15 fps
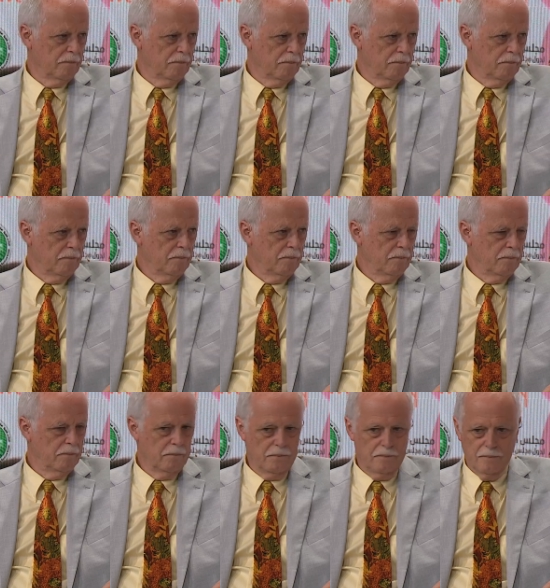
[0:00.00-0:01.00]
genes
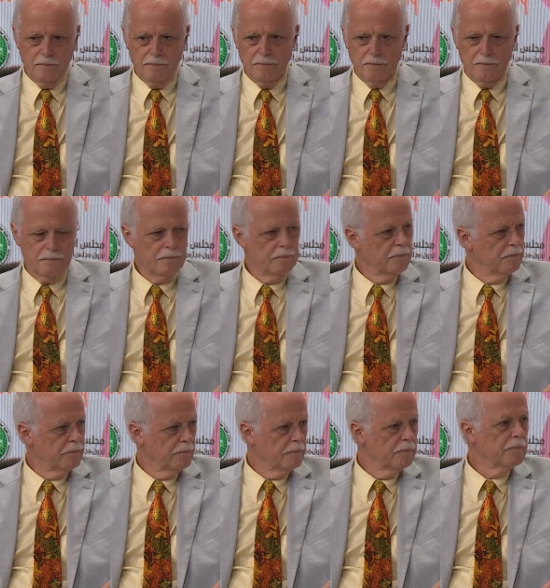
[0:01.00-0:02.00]
that we can
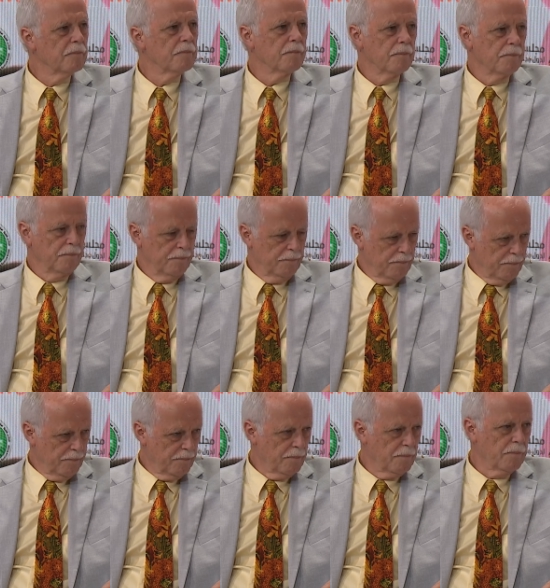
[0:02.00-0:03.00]
regulate that actually
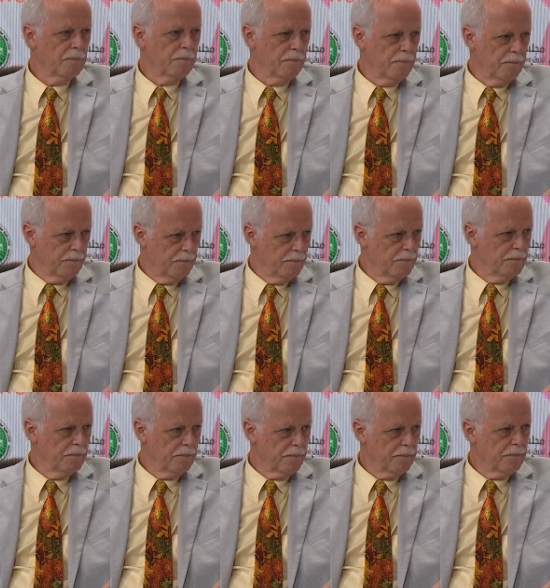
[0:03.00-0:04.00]
increase lifespan.
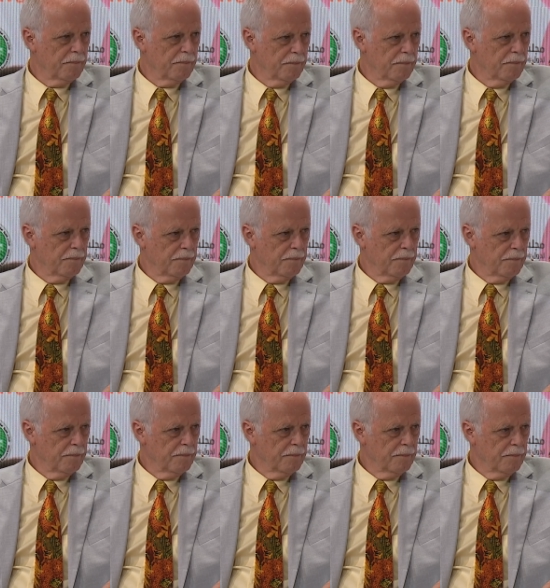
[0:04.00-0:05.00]
So that just
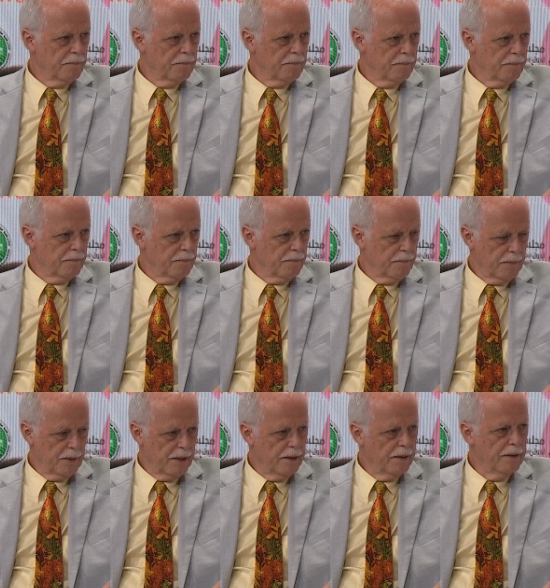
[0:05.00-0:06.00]
speaks to the potential
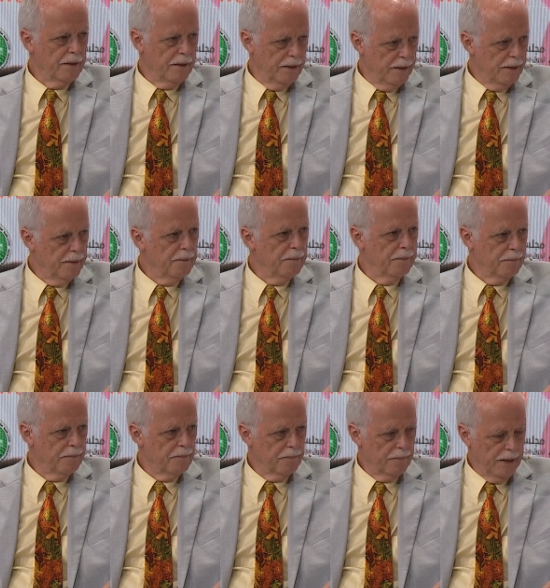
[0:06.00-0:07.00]
of all the targets that
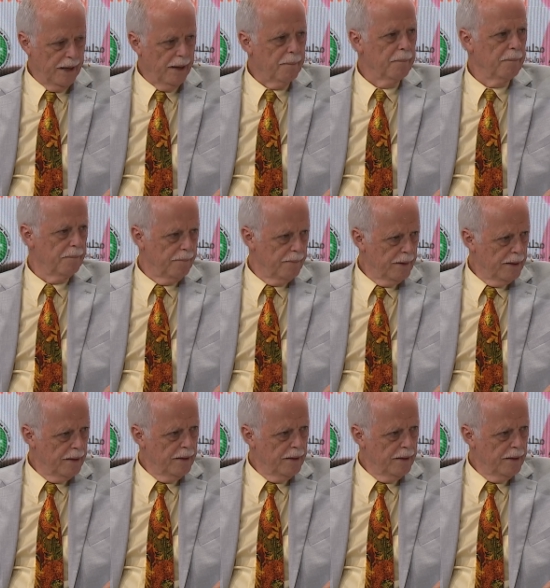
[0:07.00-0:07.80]
we have in the future.